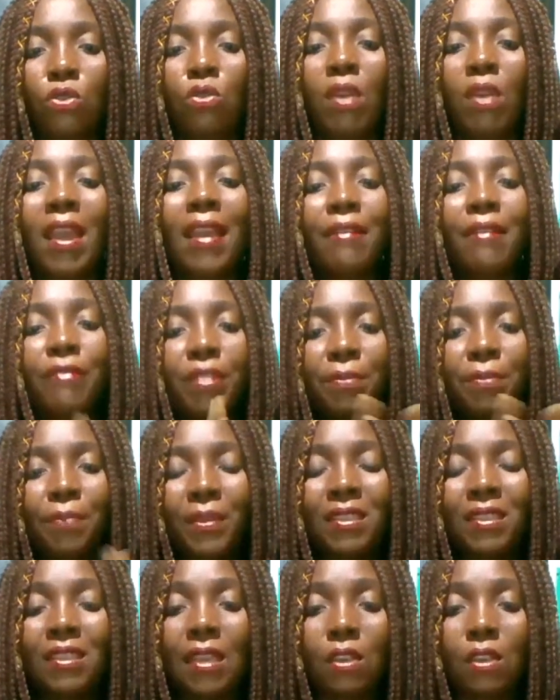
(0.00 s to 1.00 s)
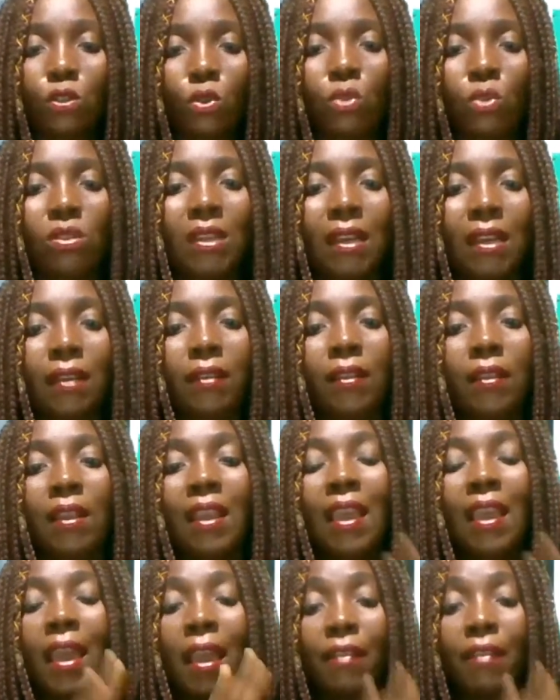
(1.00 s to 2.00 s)
So every business owner,
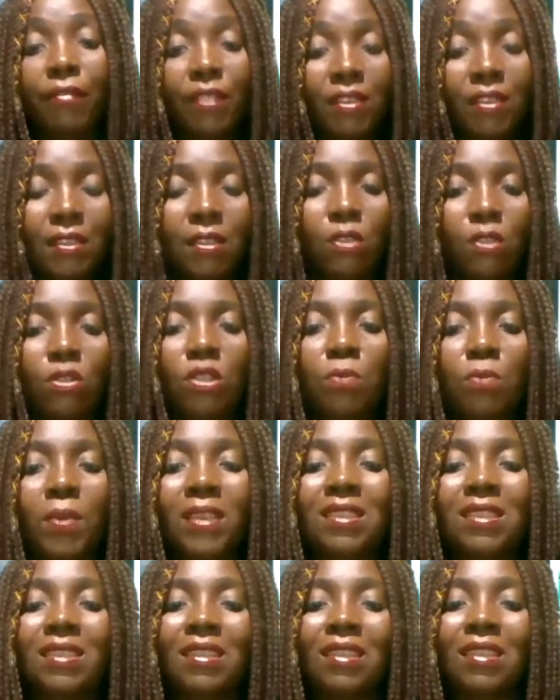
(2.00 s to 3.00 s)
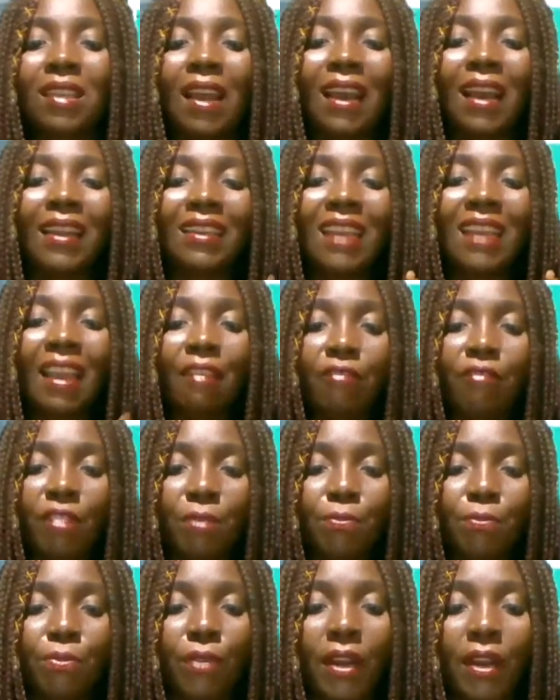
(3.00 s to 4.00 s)
every salesperson, and
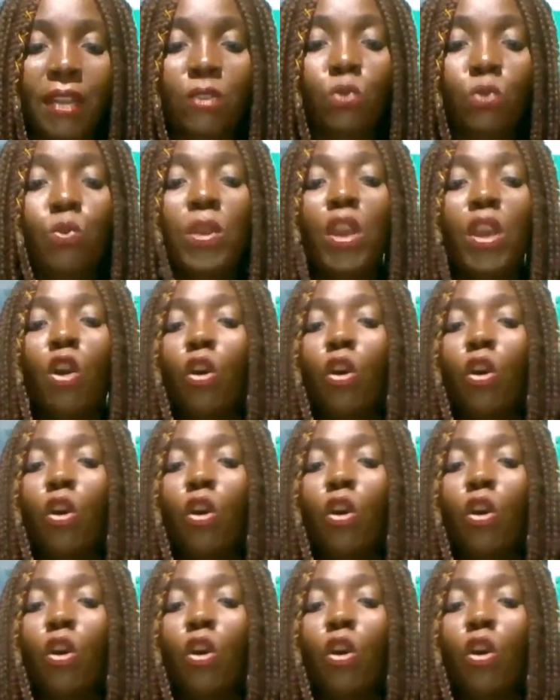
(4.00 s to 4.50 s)
every brand, we